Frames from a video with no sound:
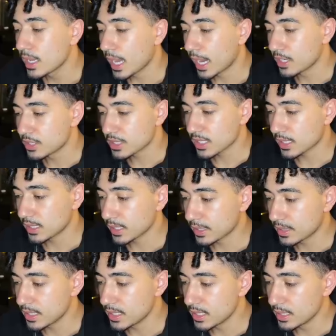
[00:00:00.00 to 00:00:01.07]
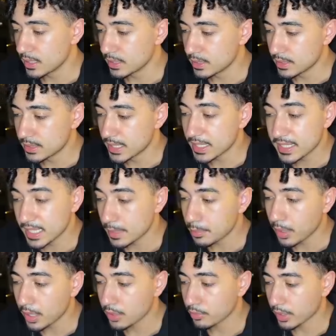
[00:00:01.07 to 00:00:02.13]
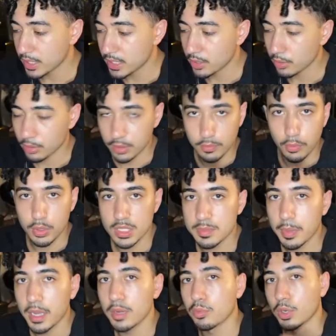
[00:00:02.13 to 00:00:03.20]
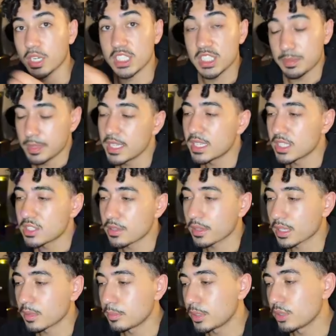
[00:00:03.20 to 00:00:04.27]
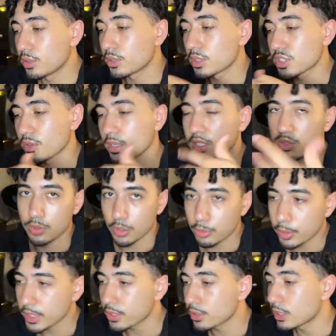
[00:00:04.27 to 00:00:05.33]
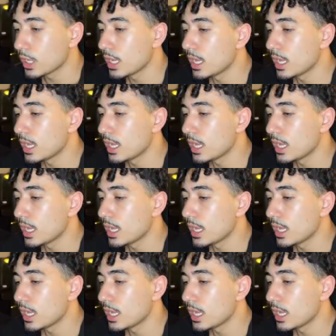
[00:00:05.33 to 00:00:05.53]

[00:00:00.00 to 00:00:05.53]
I just click the dictate button right here, or the voice button where I speak into the computer so I can do it quicker.